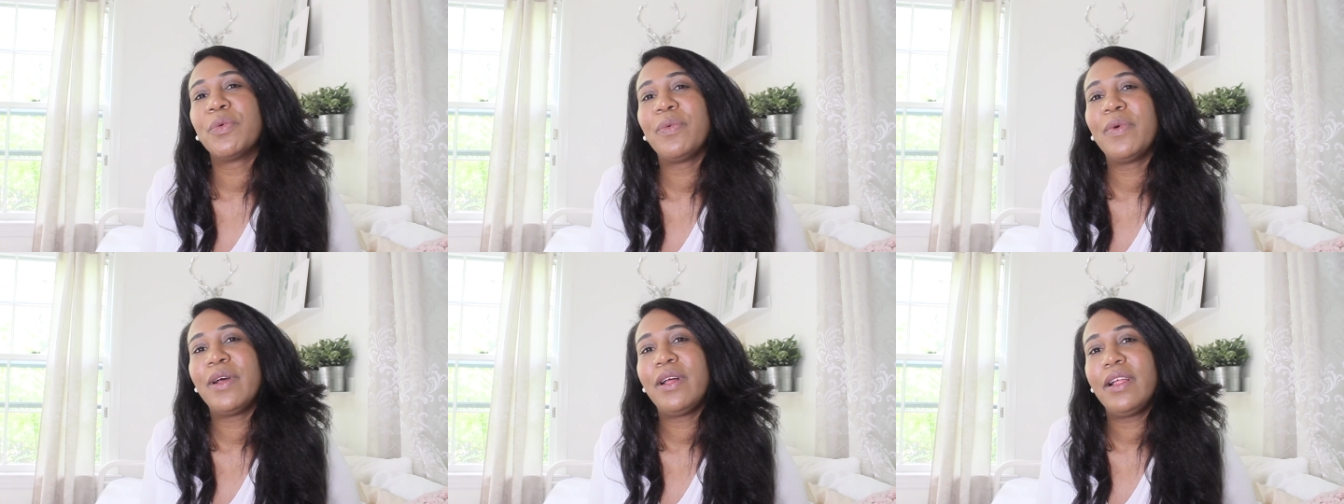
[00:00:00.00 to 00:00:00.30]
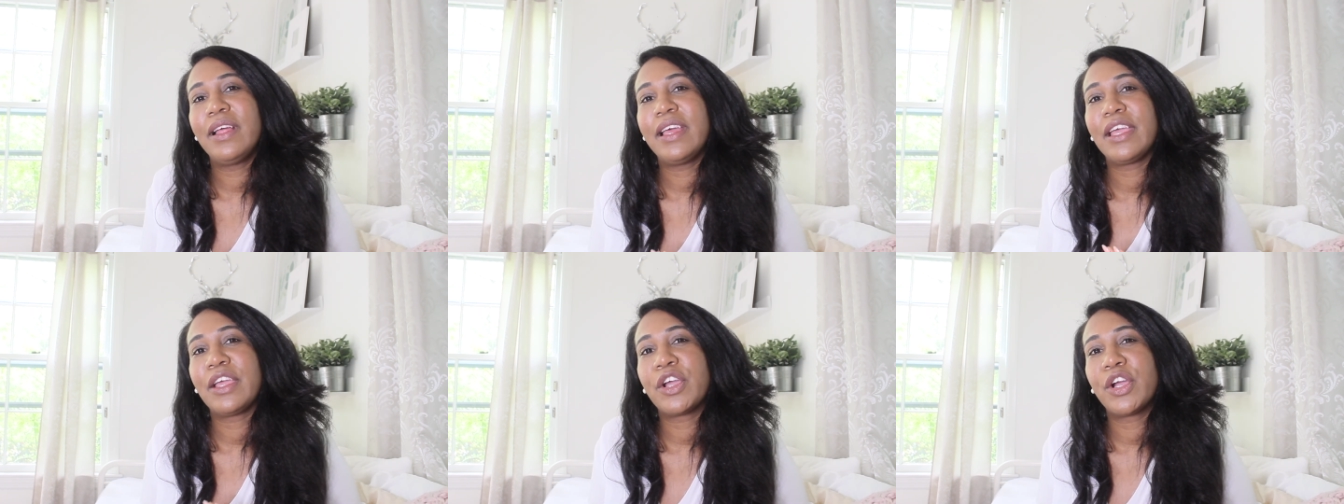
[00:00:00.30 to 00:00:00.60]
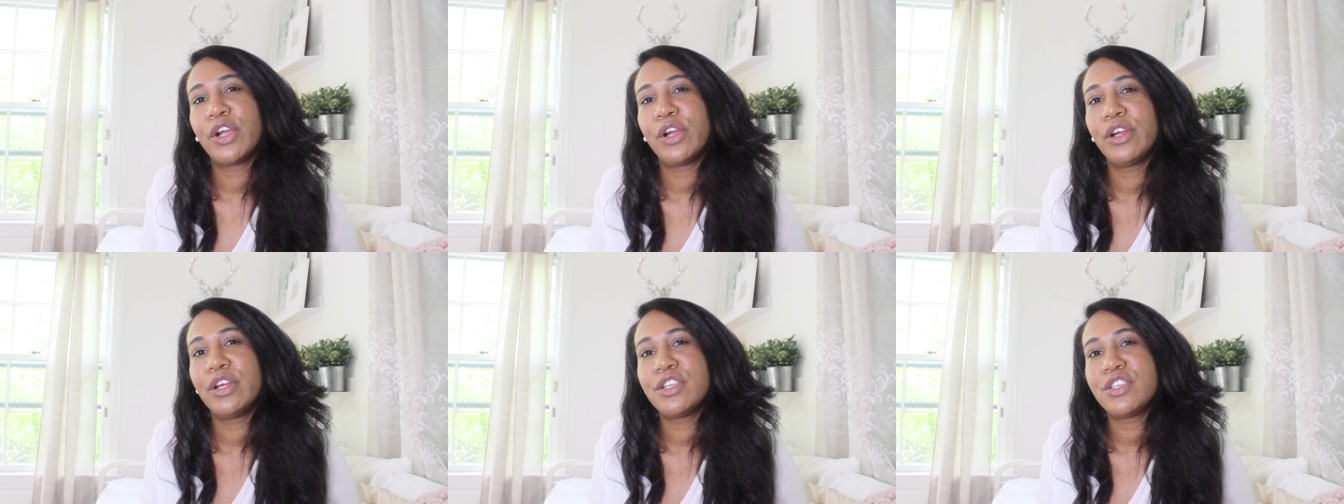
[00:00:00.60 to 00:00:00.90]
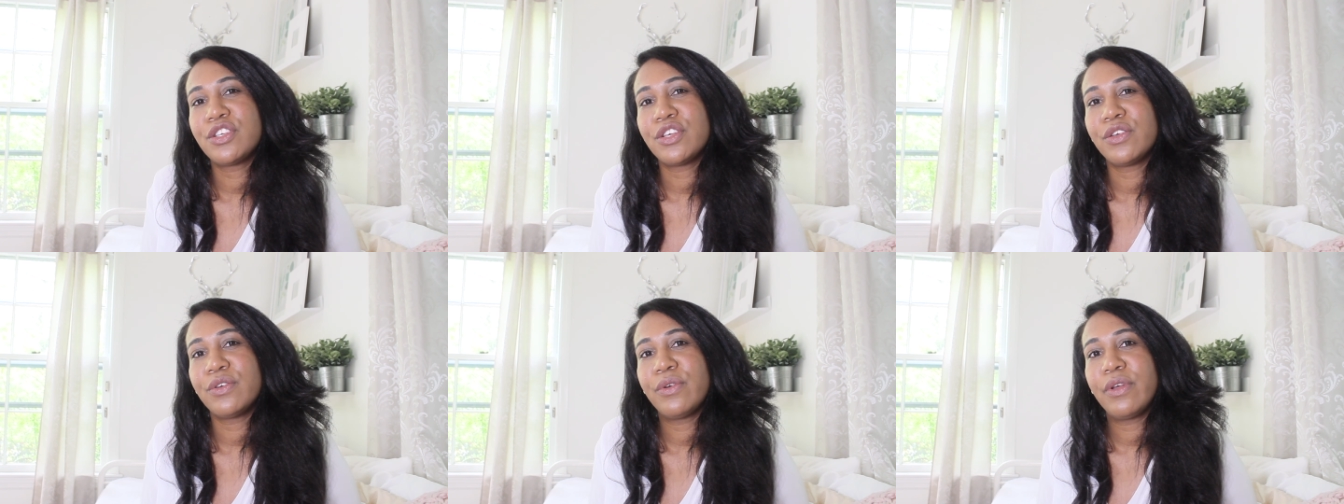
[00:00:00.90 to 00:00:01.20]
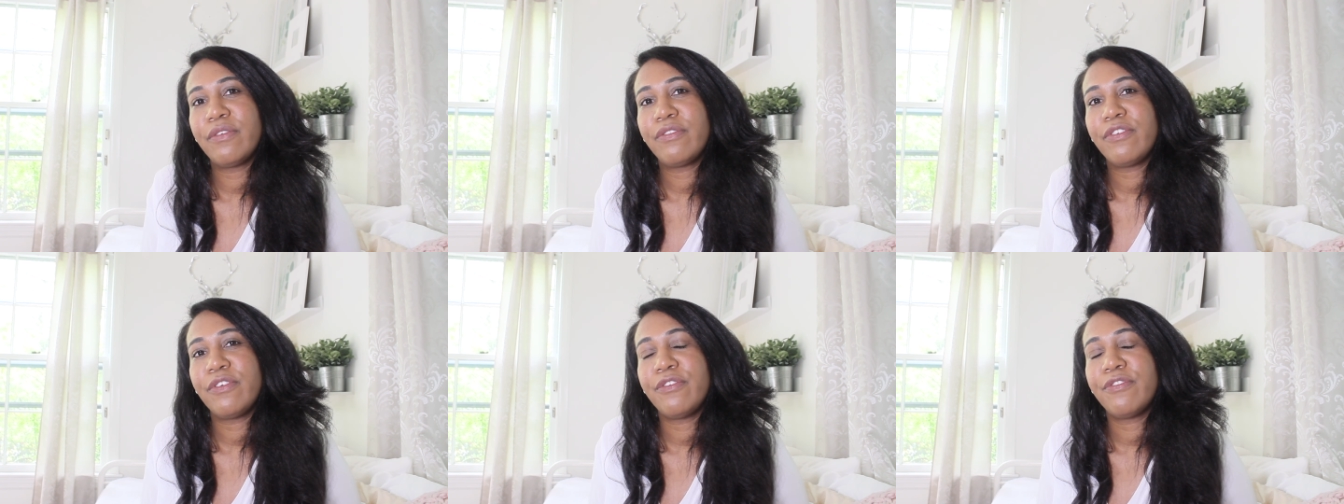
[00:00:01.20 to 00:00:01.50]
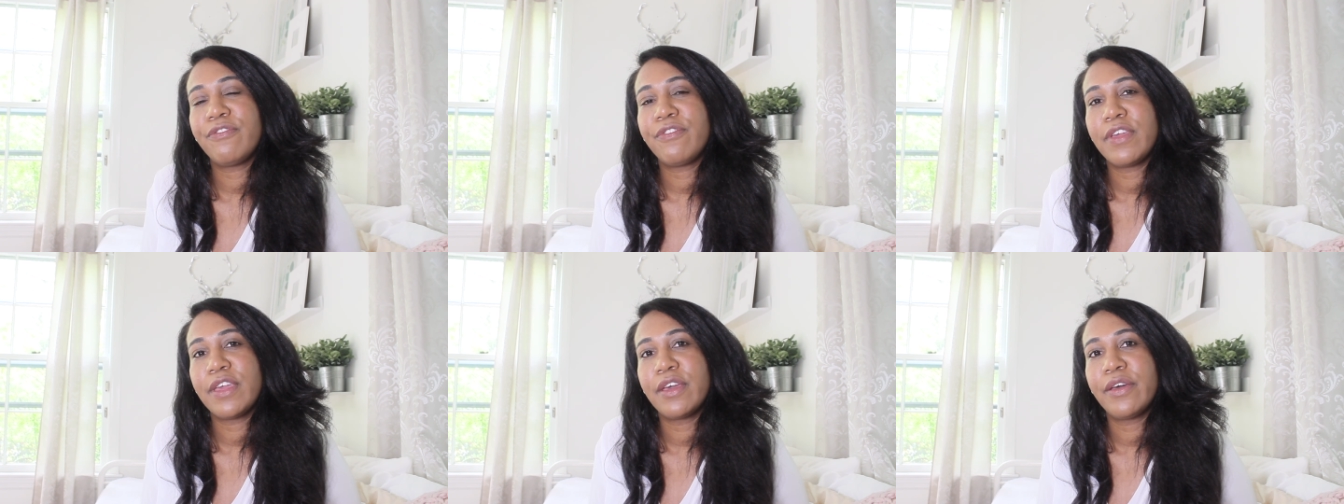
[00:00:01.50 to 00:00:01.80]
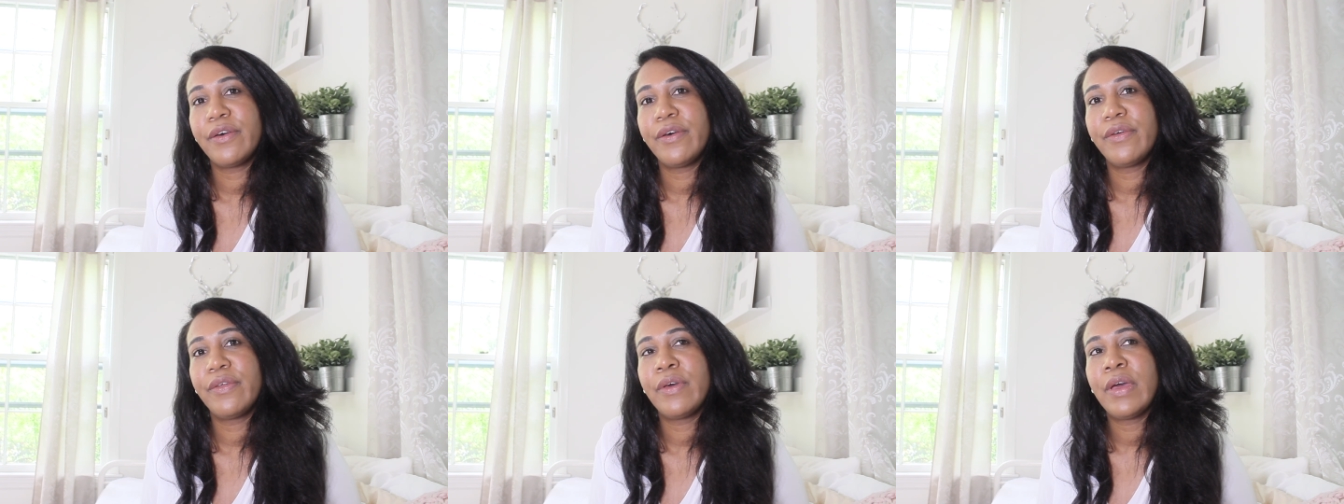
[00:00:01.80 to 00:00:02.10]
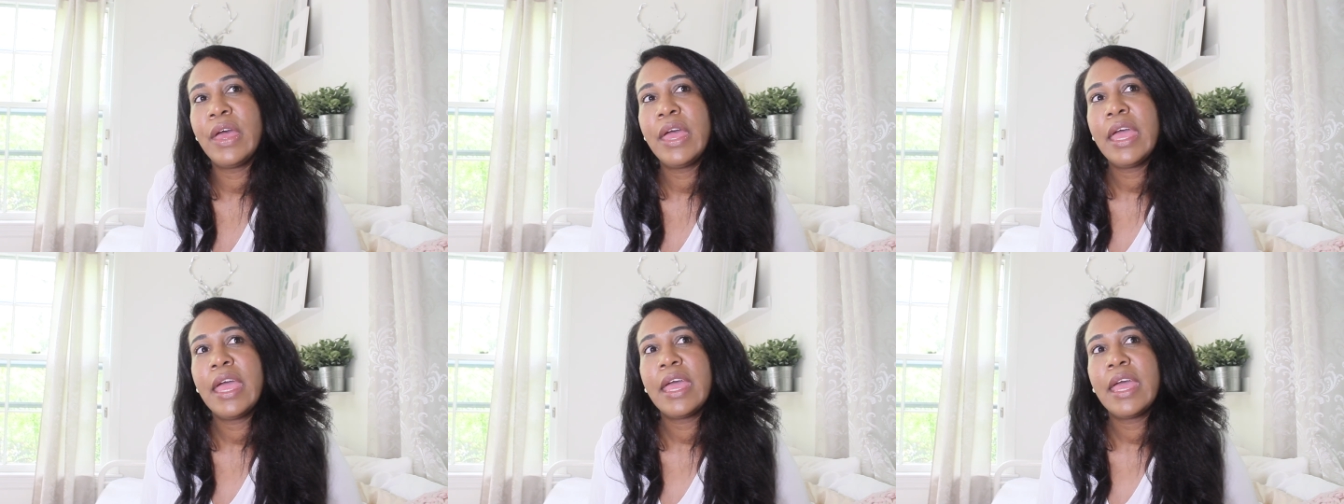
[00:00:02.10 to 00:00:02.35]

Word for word: will encourage you if you feel